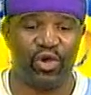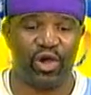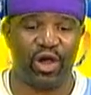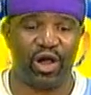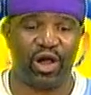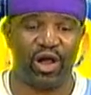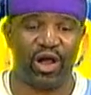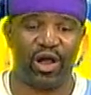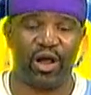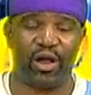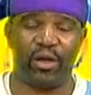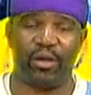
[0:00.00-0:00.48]

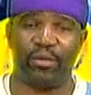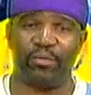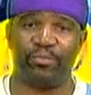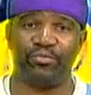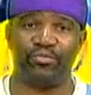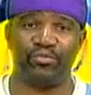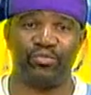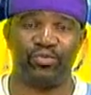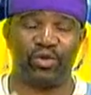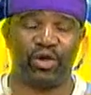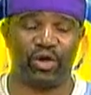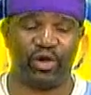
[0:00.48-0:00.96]

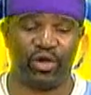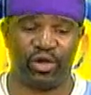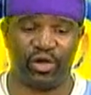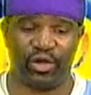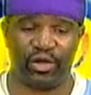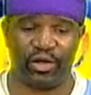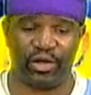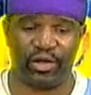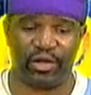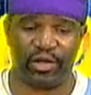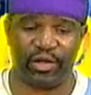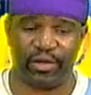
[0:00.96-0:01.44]

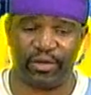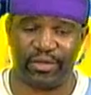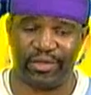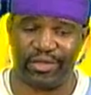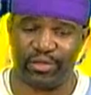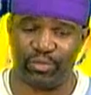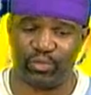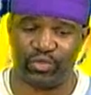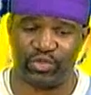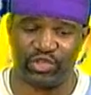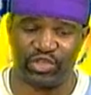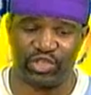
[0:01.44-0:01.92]

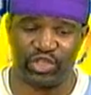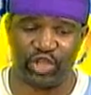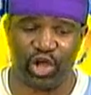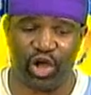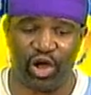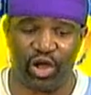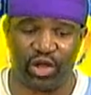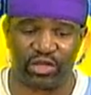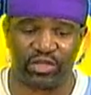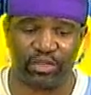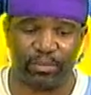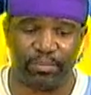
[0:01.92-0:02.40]
it was
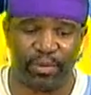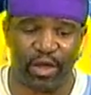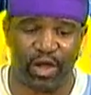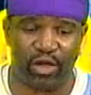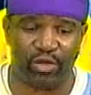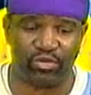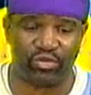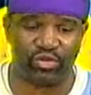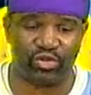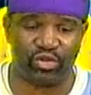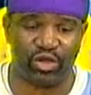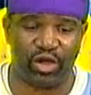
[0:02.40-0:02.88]
talked
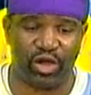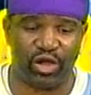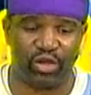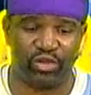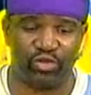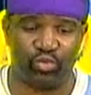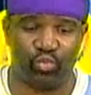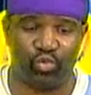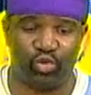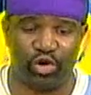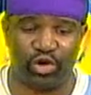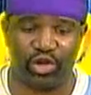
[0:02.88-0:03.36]
about,
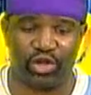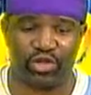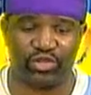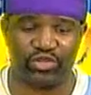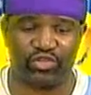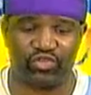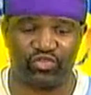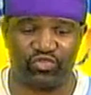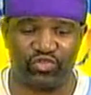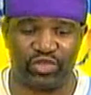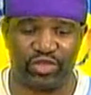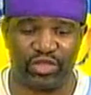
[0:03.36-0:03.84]
the word on the
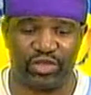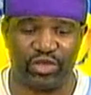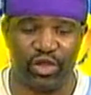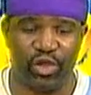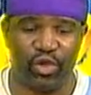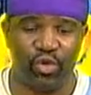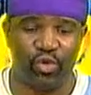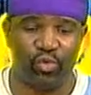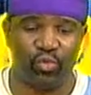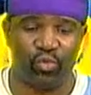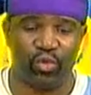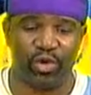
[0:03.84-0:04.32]
street
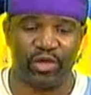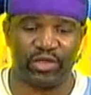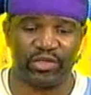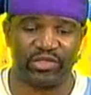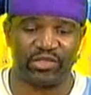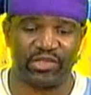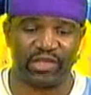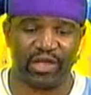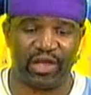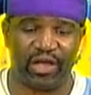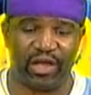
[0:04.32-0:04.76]
was